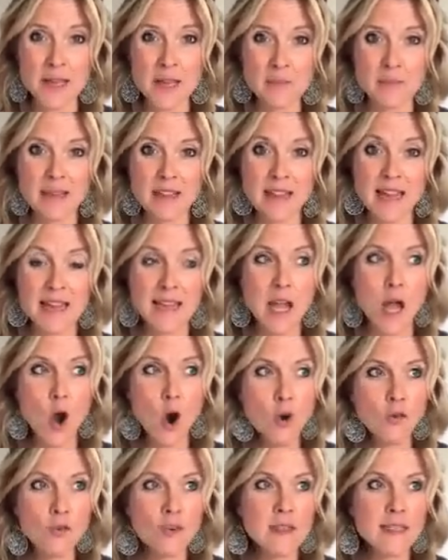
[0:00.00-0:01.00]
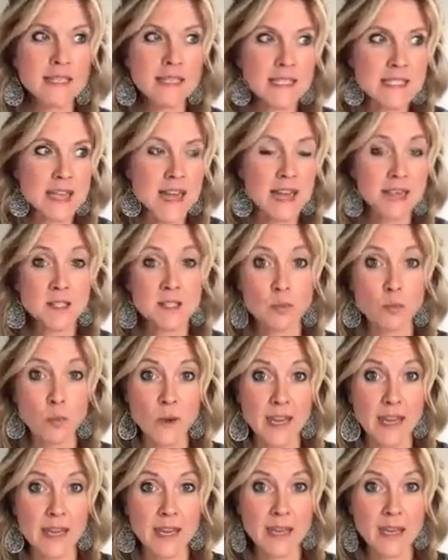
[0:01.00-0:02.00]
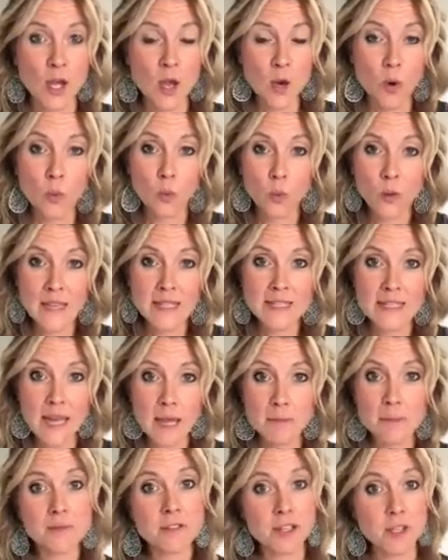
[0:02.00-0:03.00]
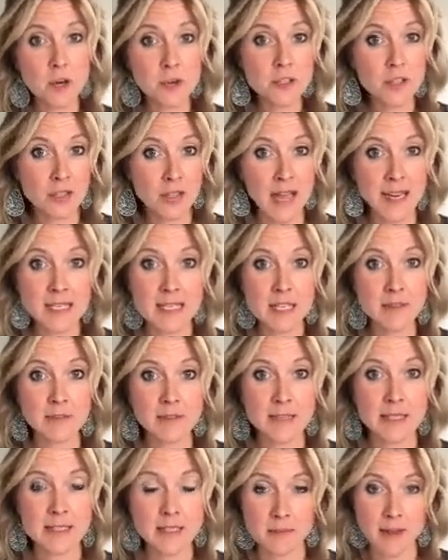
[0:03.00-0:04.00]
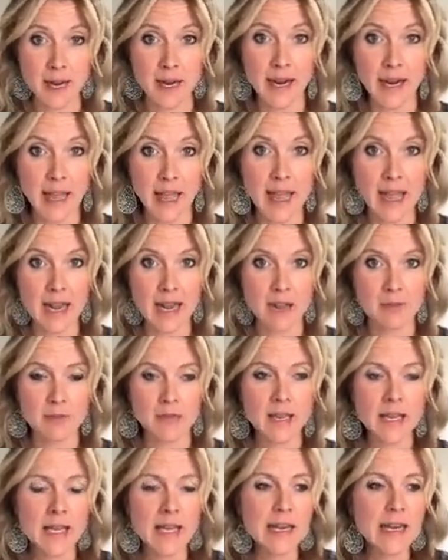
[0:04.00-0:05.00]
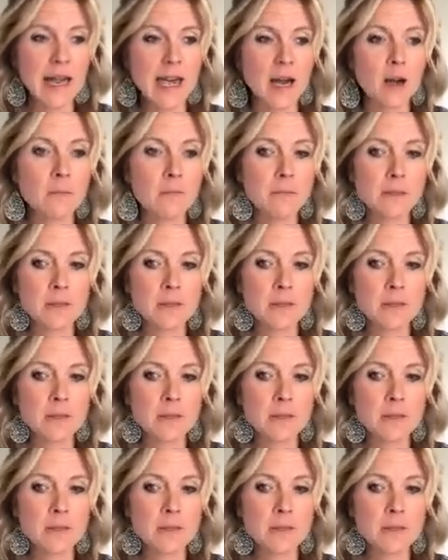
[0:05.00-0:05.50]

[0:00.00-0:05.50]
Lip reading: Be like, over this next week, what type of social activities am I going to have? Now,